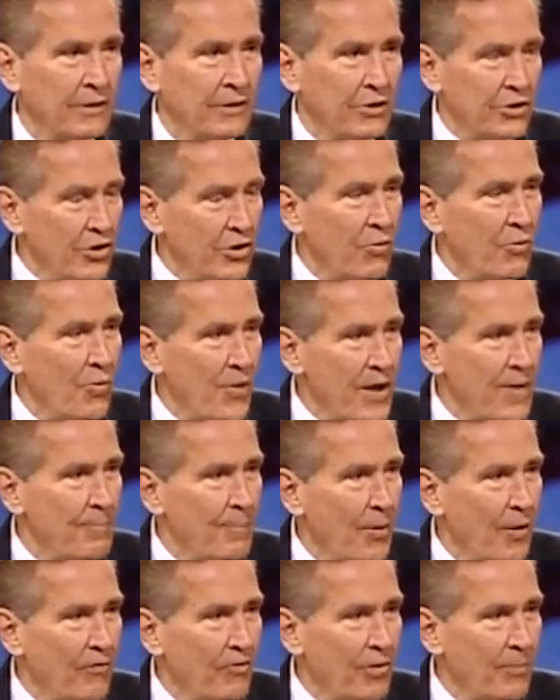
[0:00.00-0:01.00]
Do you
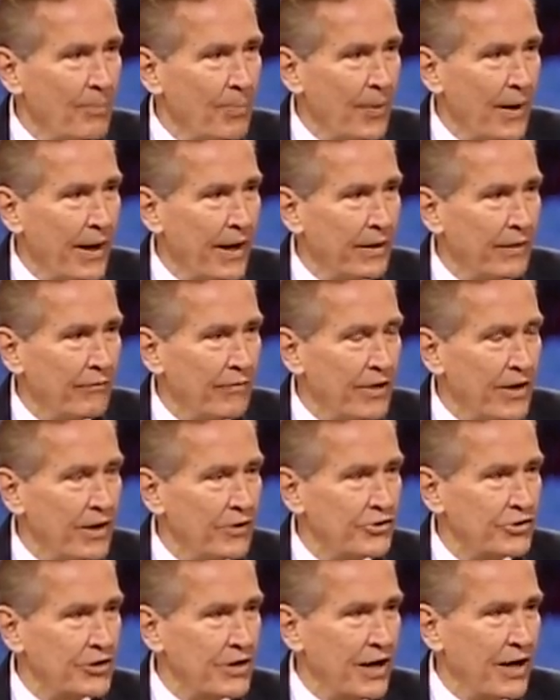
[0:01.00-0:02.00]
weep over the plight of the
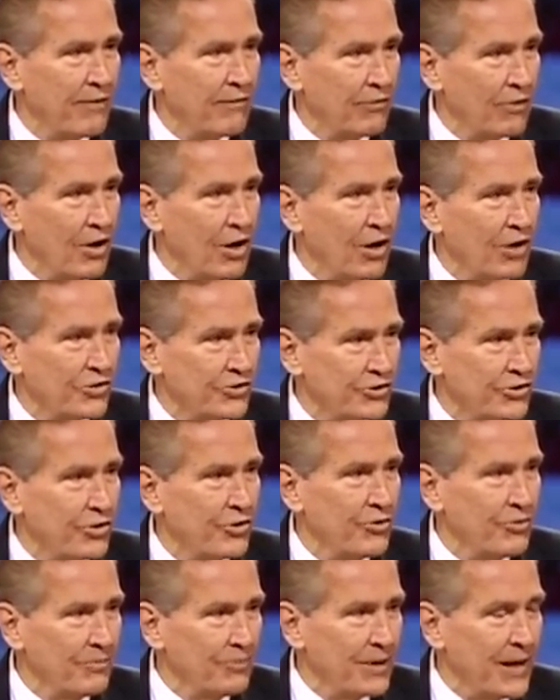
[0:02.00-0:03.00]
unsaved, lost,
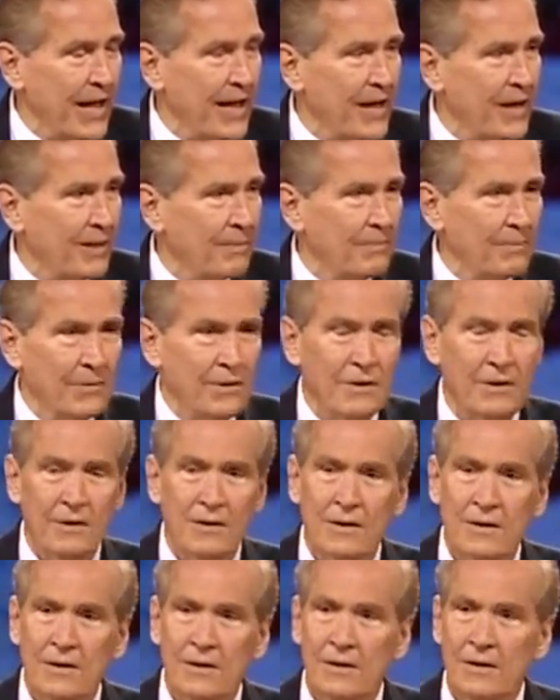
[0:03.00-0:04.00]
doomed, damned?
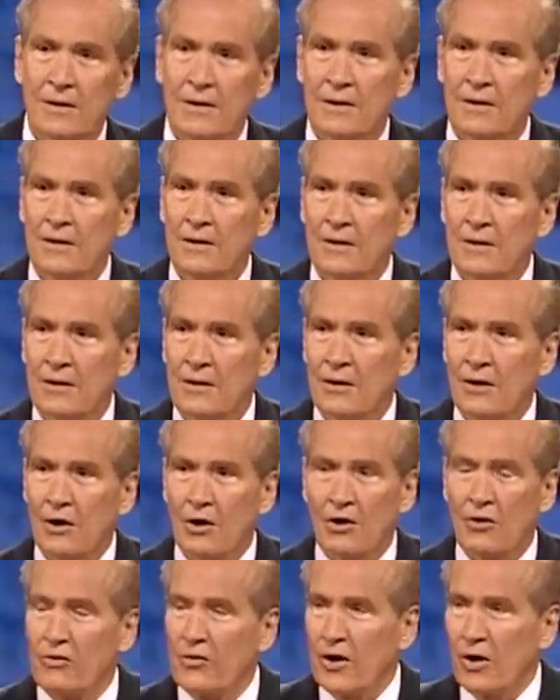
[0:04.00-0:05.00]

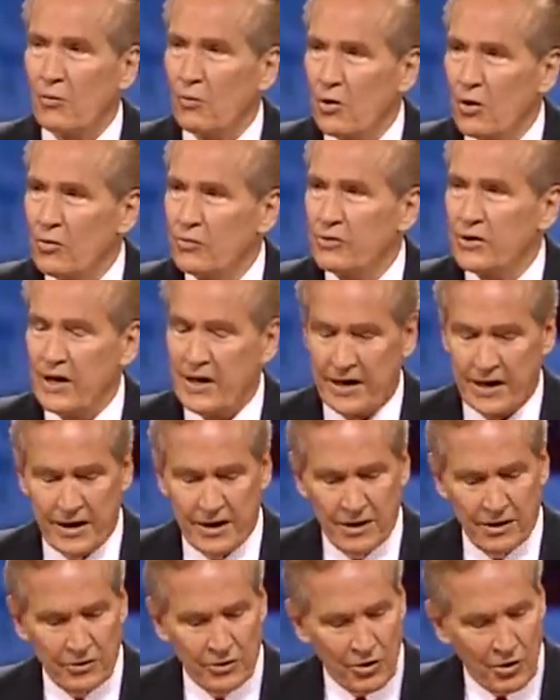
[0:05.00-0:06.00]
On their road to
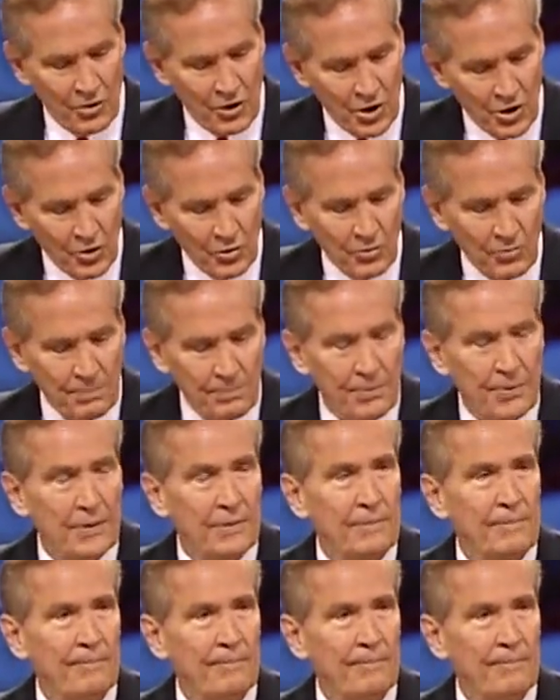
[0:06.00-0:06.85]
hell, no hope.